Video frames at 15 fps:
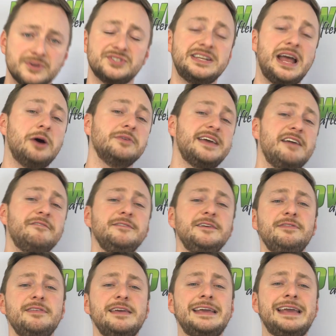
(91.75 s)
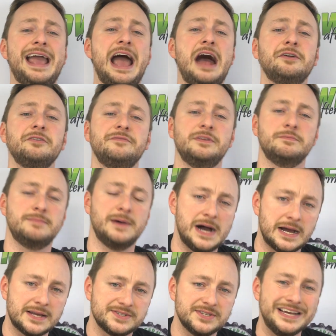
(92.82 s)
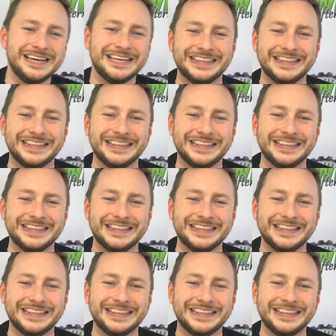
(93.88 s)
So now with everything out of the box,